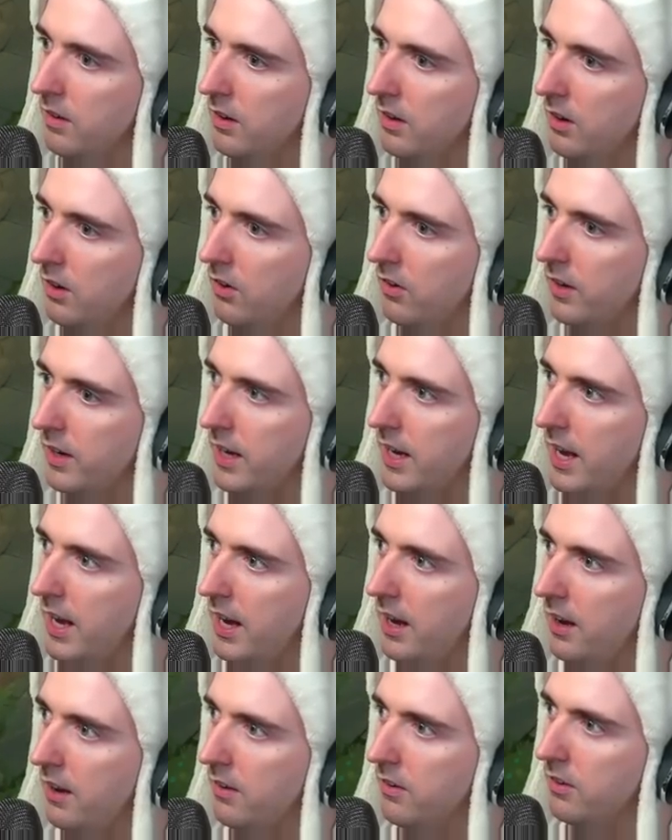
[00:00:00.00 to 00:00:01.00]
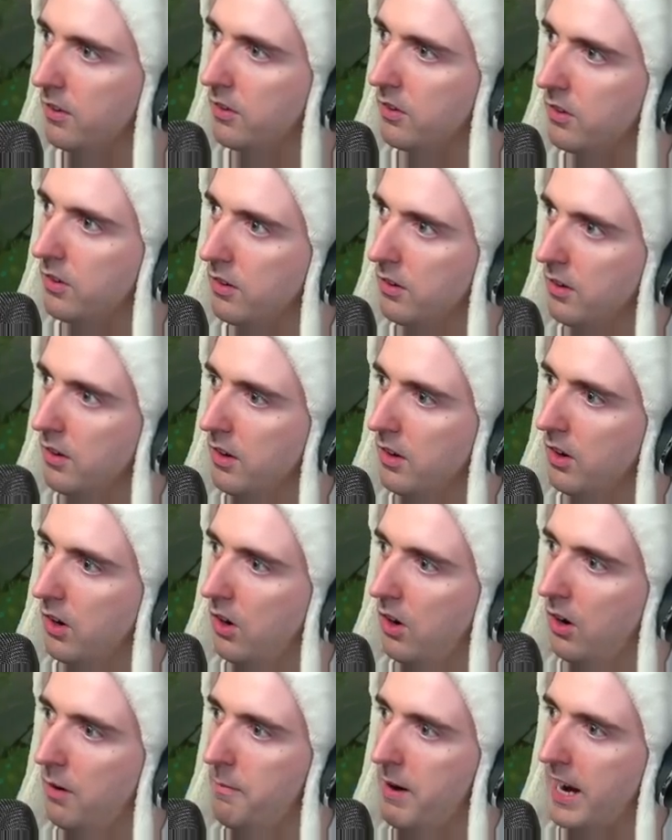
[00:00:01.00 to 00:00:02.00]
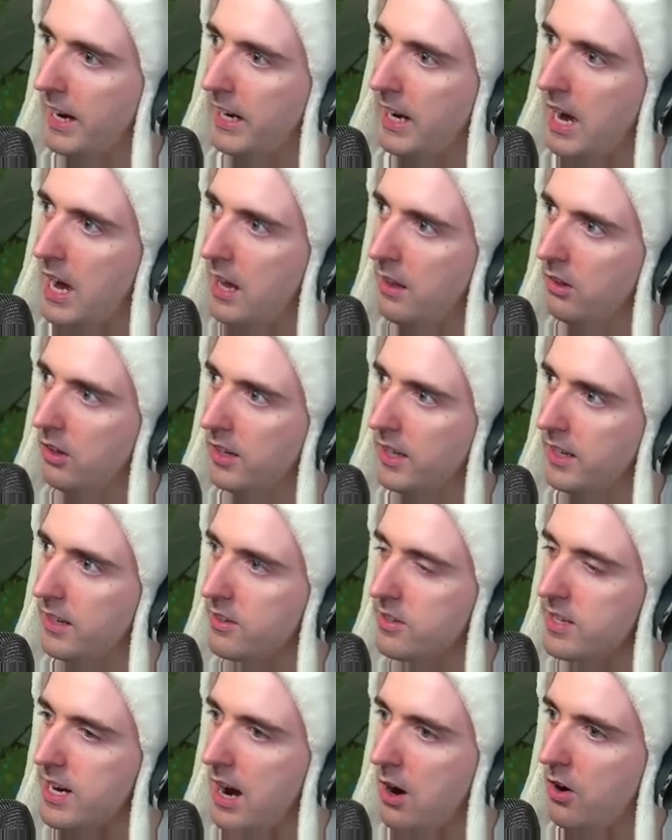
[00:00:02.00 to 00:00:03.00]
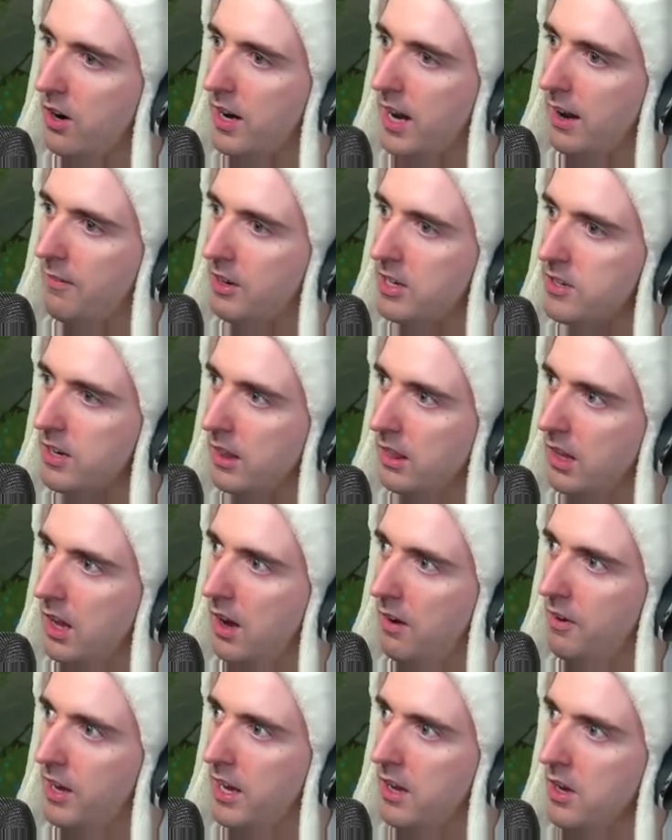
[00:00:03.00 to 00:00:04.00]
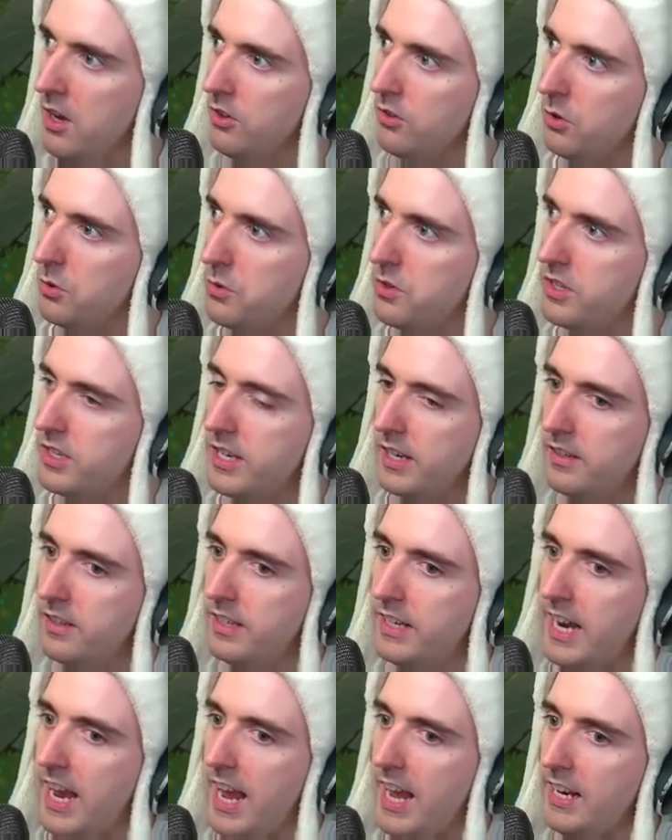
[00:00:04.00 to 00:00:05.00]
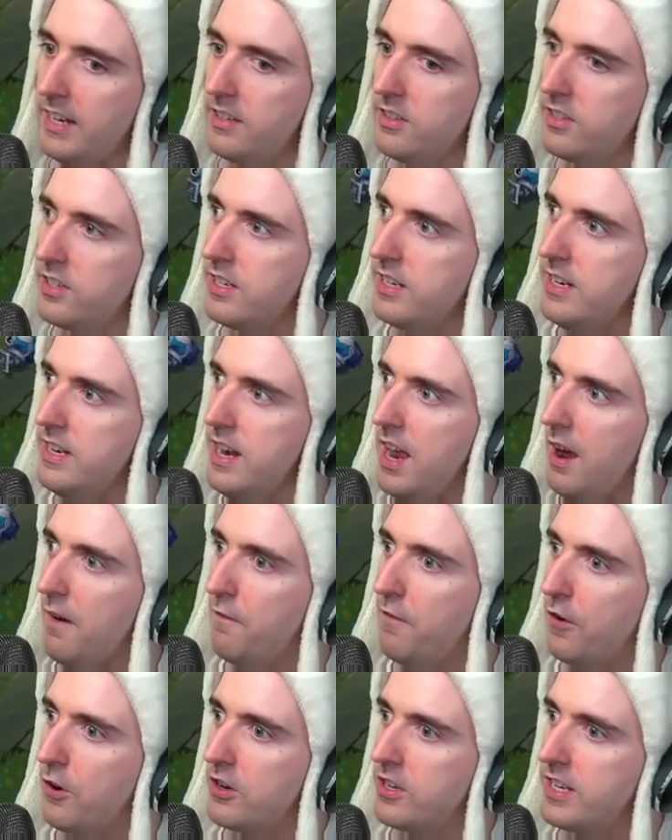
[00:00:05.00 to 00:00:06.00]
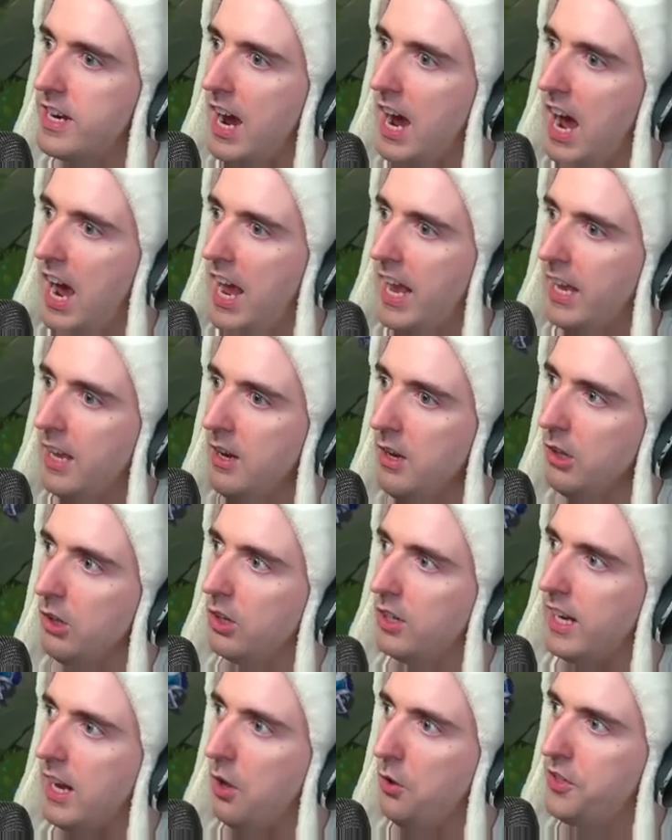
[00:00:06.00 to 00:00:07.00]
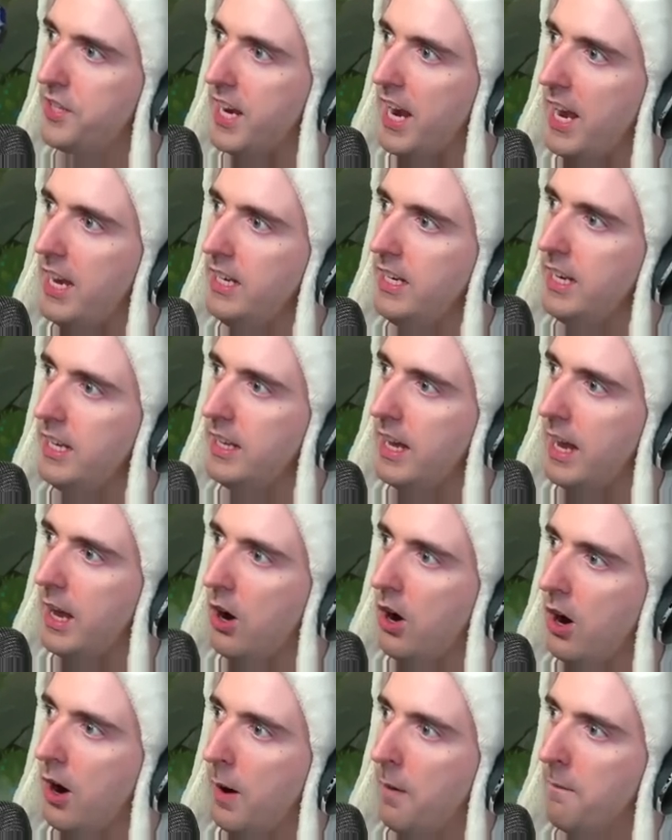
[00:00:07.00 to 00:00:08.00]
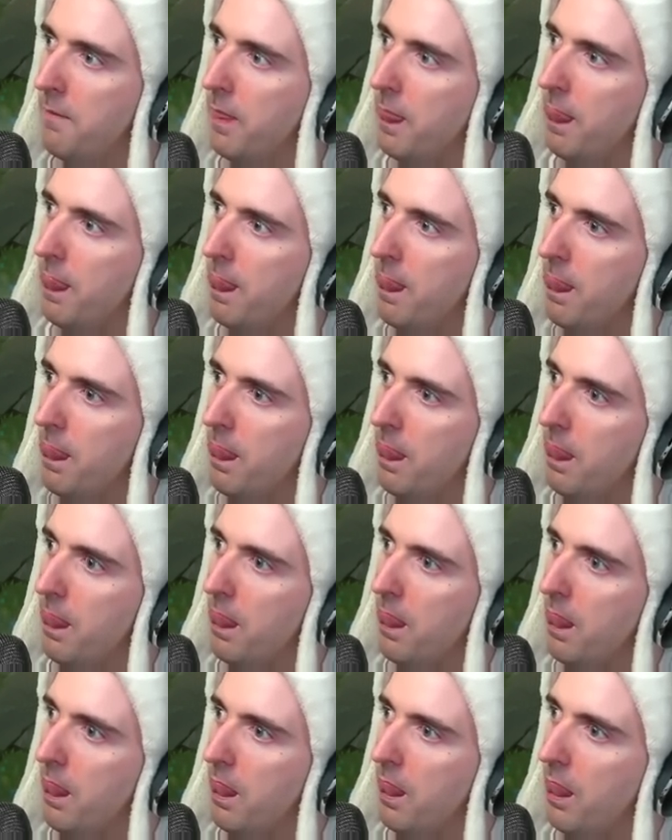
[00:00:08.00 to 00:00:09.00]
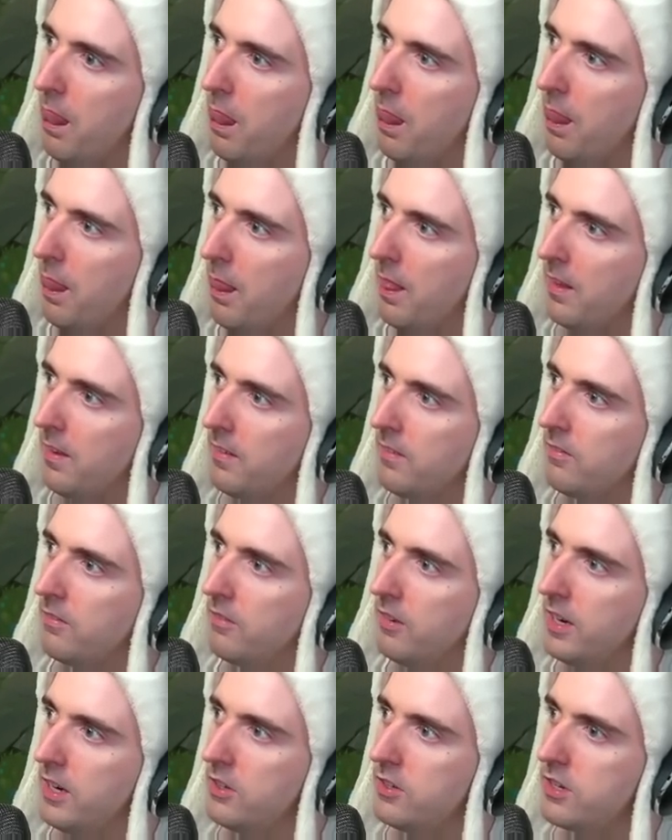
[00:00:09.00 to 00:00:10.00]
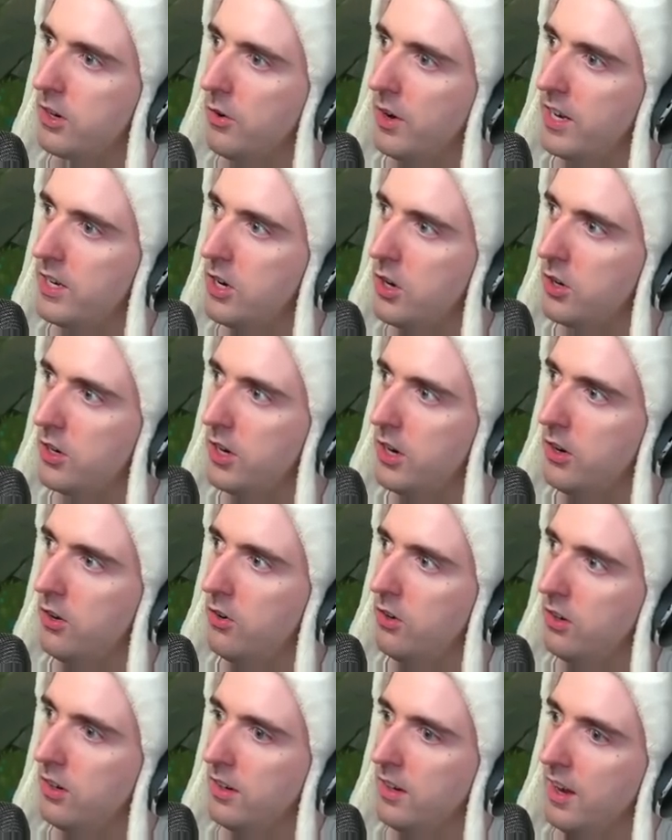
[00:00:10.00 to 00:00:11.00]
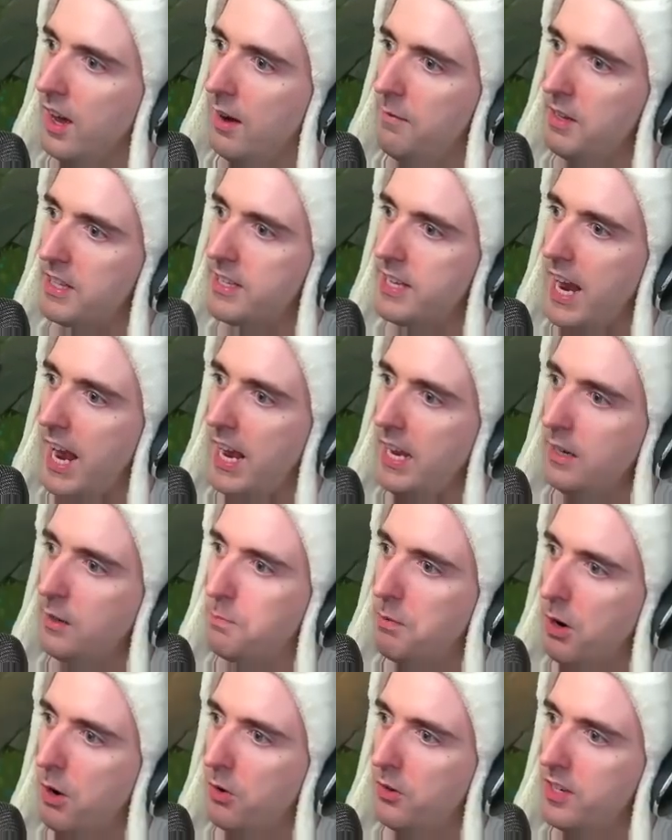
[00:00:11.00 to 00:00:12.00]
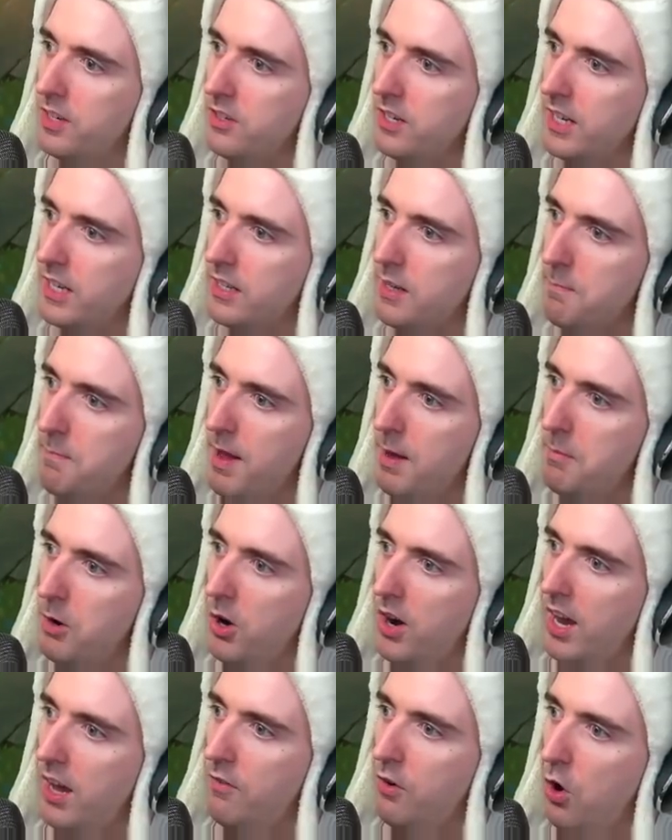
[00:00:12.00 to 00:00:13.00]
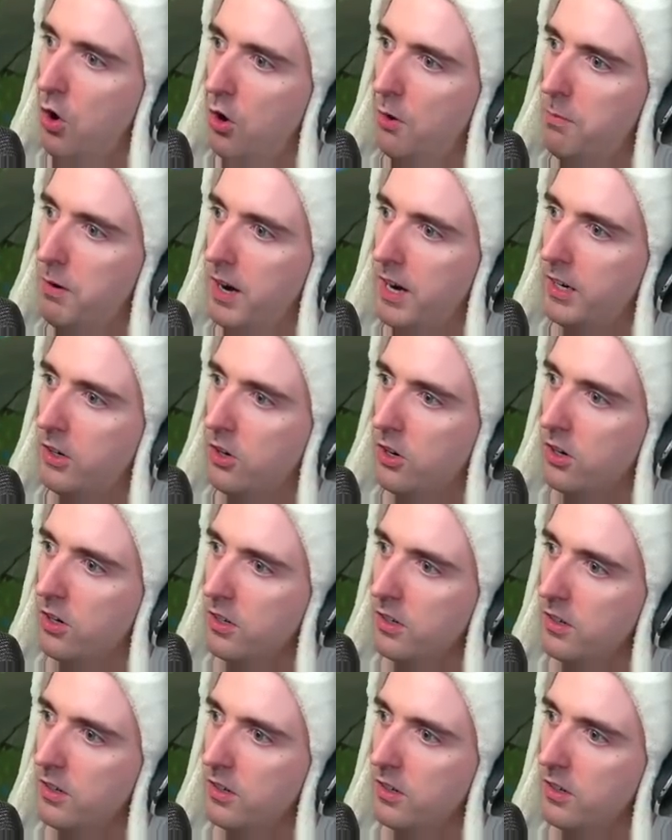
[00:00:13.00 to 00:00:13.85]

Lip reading: Oh, yeah. Oh, my God. Look at this tower damage. I love it. Dude, the cannons never die. Look how tanky they are. What are you doing, Nunu? I'm a tank, bro. Didn't you get the memo? I have Hullbreaker.